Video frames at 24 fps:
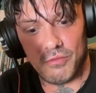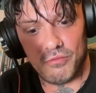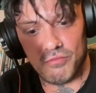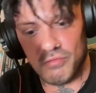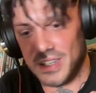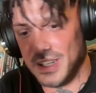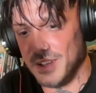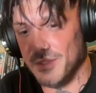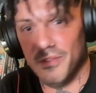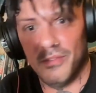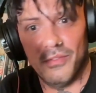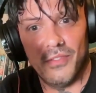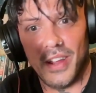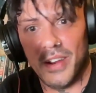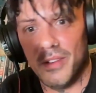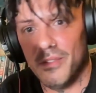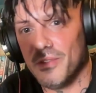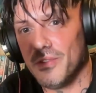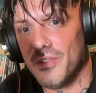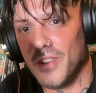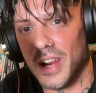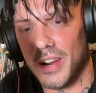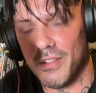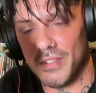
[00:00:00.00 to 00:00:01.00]

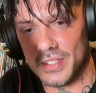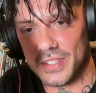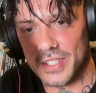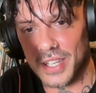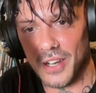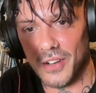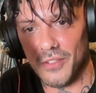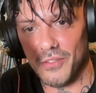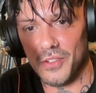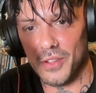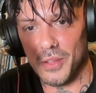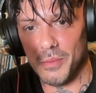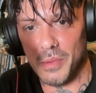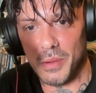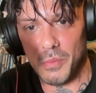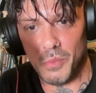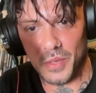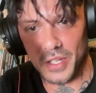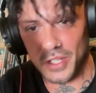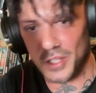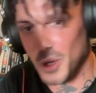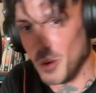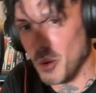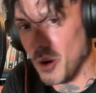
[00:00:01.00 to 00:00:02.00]
reinvent fairy tale for them, and
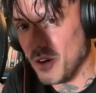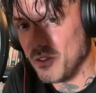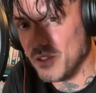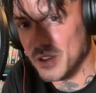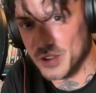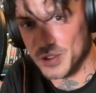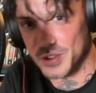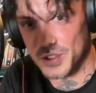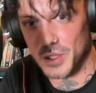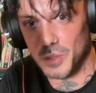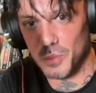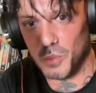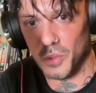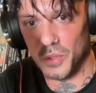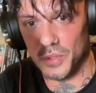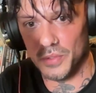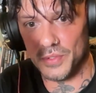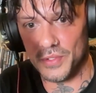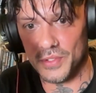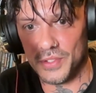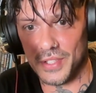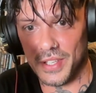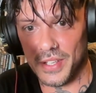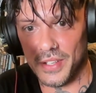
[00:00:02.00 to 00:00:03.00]
we go off into the
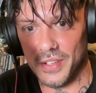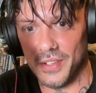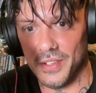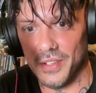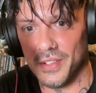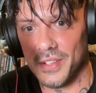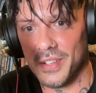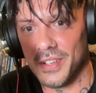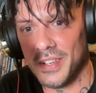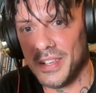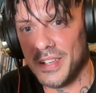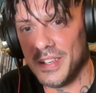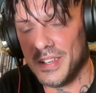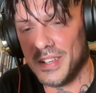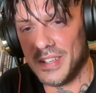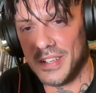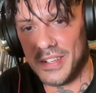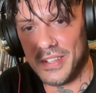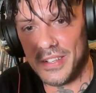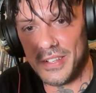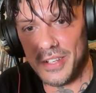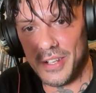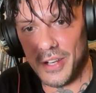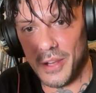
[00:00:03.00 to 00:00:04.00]
woods, and
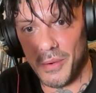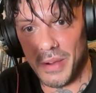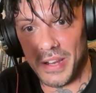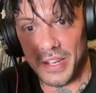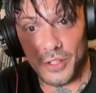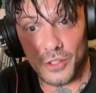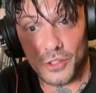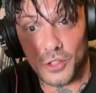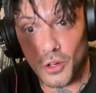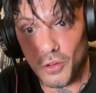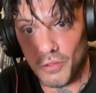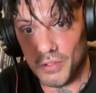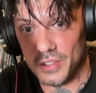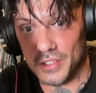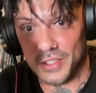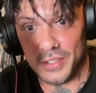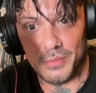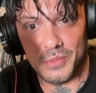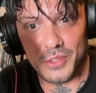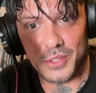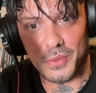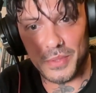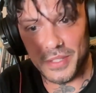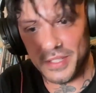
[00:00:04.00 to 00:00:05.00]
I encourage
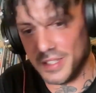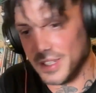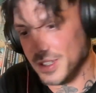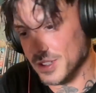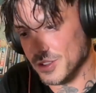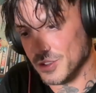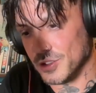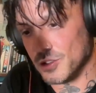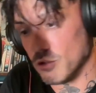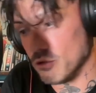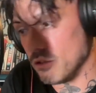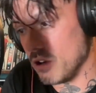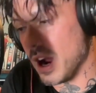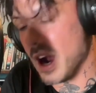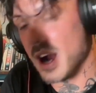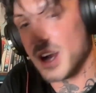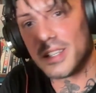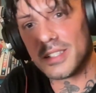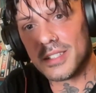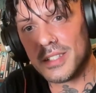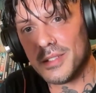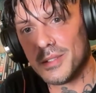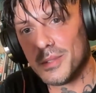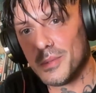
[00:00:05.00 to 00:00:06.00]
them to
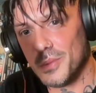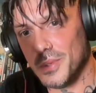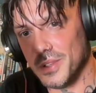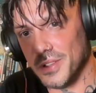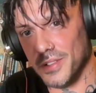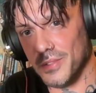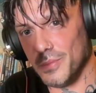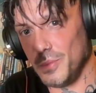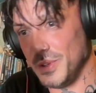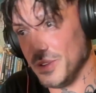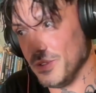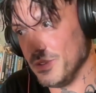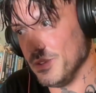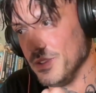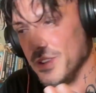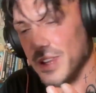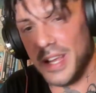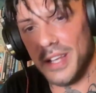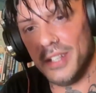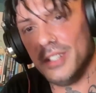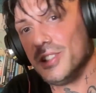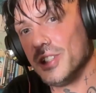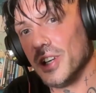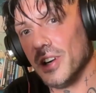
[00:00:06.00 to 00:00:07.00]
interact with
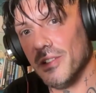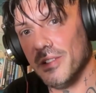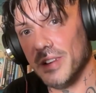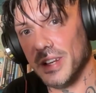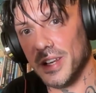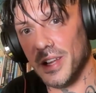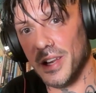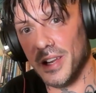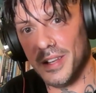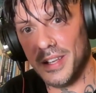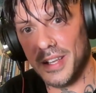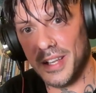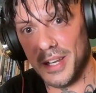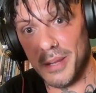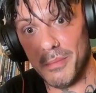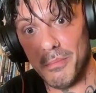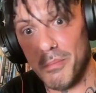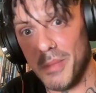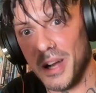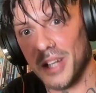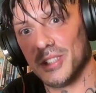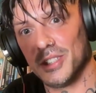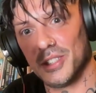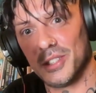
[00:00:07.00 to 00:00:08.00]
nature in a
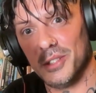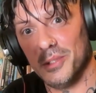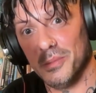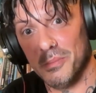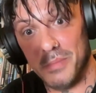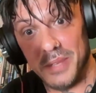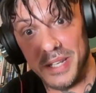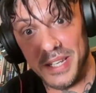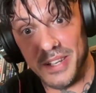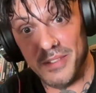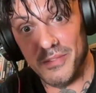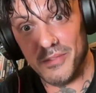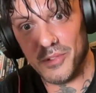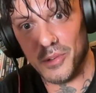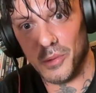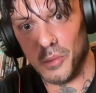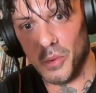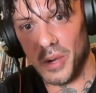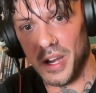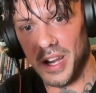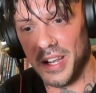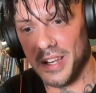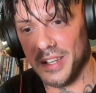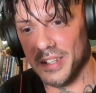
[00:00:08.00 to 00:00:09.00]
magical, meaningful
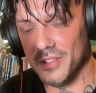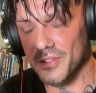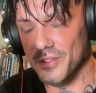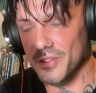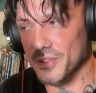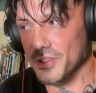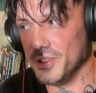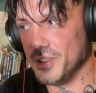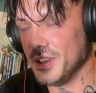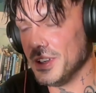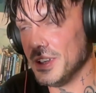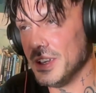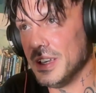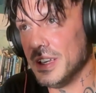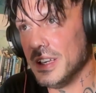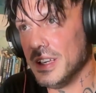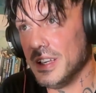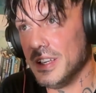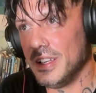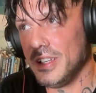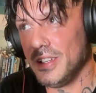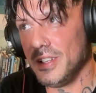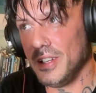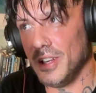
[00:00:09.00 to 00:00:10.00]
way. And
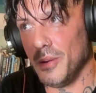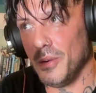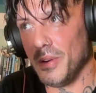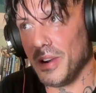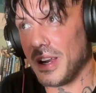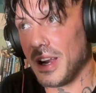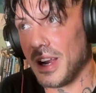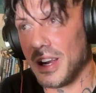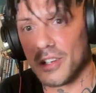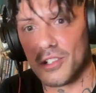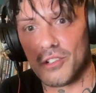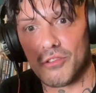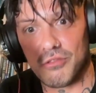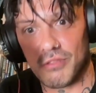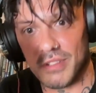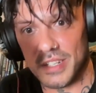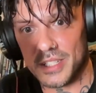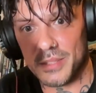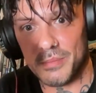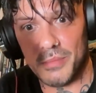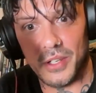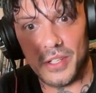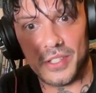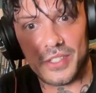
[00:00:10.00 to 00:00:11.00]
at
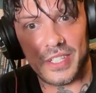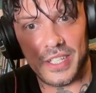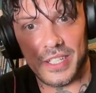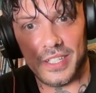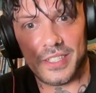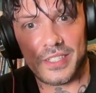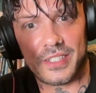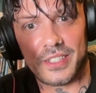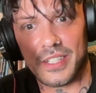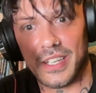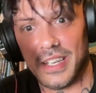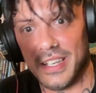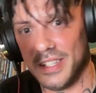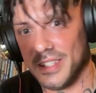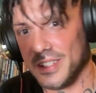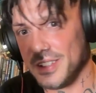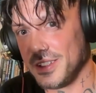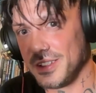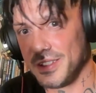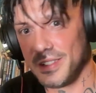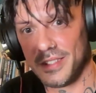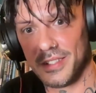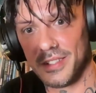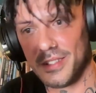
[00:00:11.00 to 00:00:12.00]
Christmas,
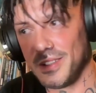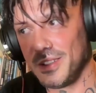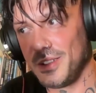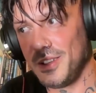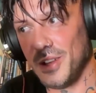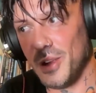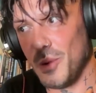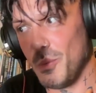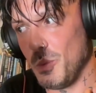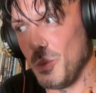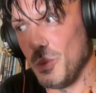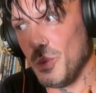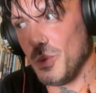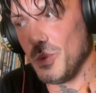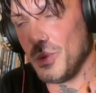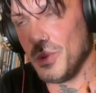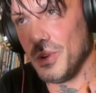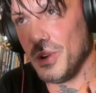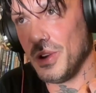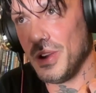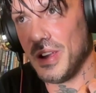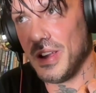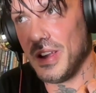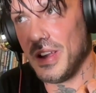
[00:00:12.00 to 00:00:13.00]
it's
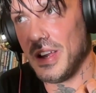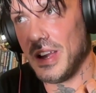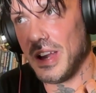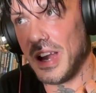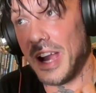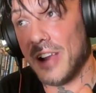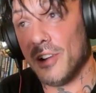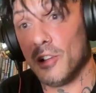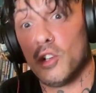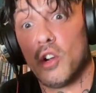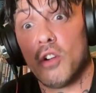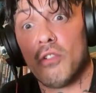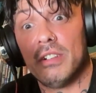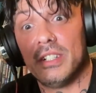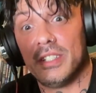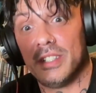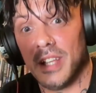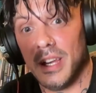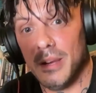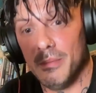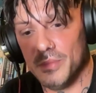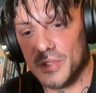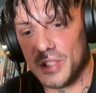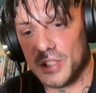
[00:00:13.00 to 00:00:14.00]
I encourage
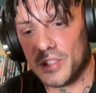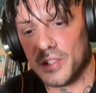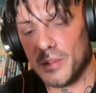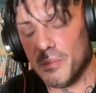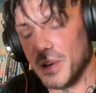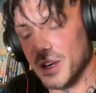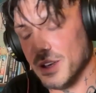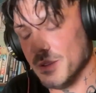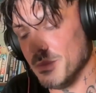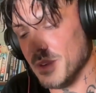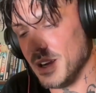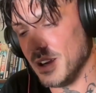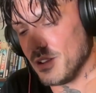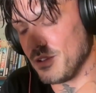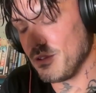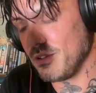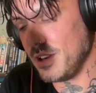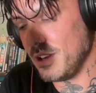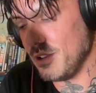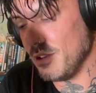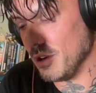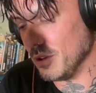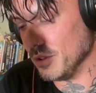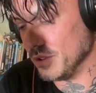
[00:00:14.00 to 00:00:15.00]
them to. So my
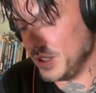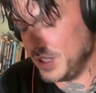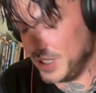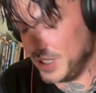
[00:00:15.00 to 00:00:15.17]
3-year-old,